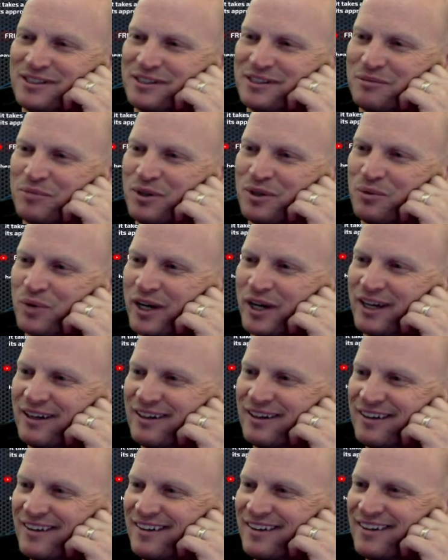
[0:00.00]
PCBWay.
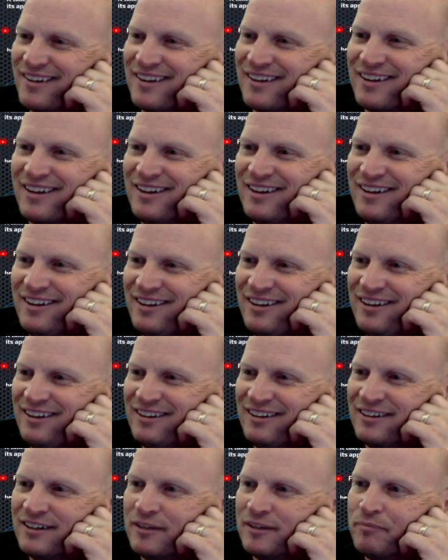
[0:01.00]

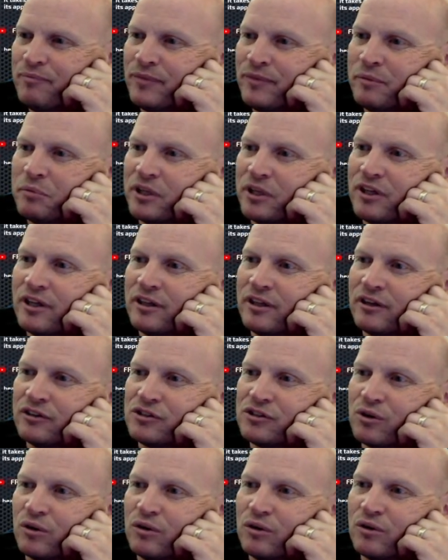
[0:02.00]
Uh, but then
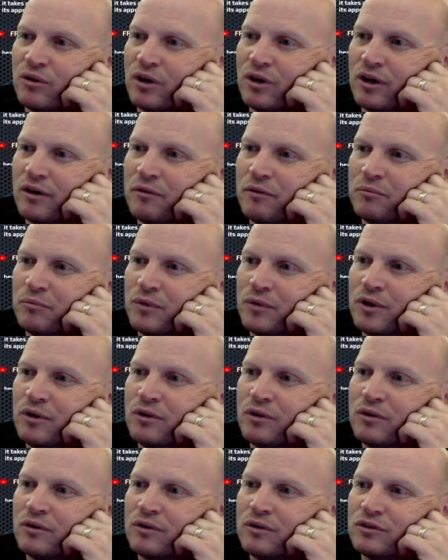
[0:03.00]
there's a um,
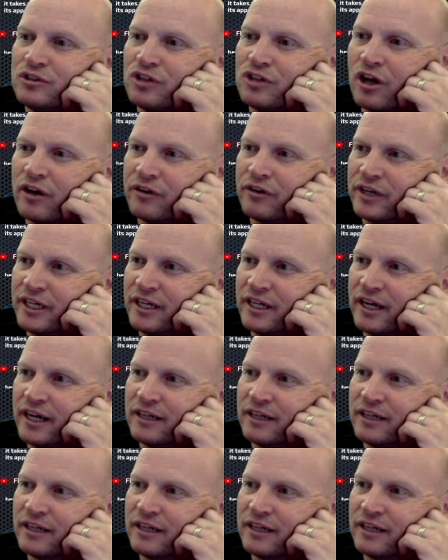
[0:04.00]
soldering